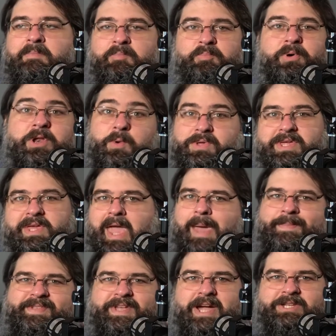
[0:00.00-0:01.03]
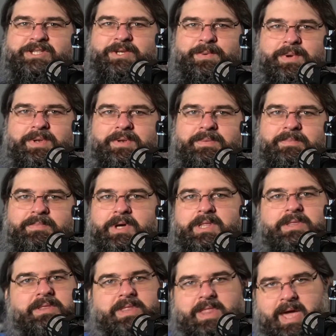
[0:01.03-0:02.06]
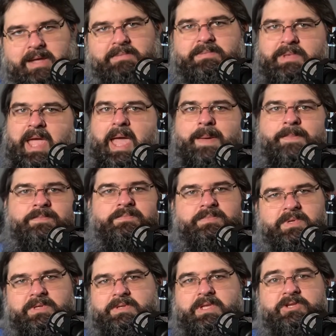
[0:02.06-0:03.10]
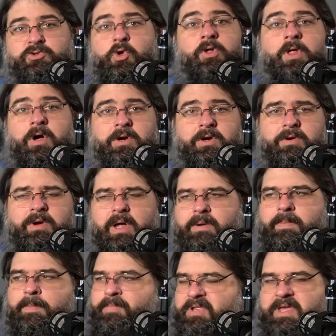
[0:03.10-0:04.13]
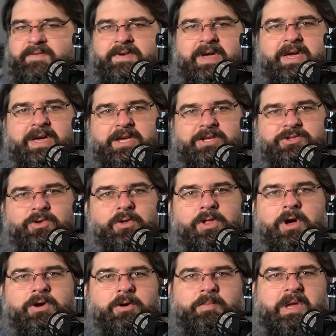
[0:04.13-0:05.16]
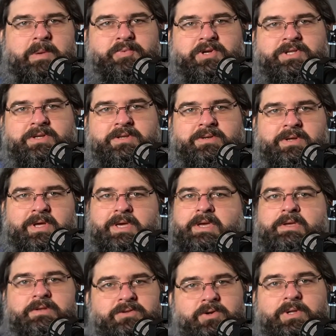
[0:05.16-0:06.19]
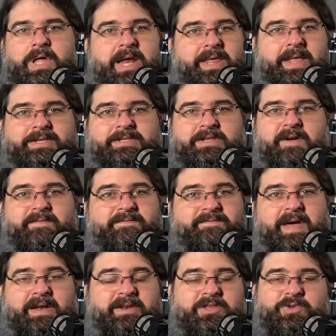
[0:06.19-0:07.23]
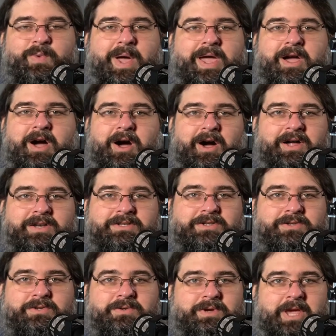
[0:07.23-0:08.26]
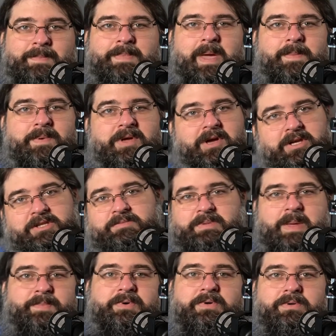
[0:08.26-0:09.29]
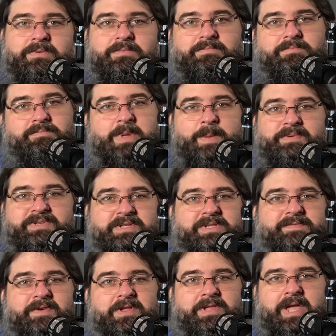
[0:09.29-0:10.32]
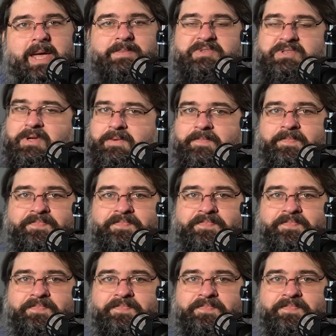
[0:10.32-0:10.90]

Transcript: but with a game attached to it. But that game is no longer, I believe, is no longer being printed. So a lot of that stuff found its way onto eBay because people sell stuff all the time. So,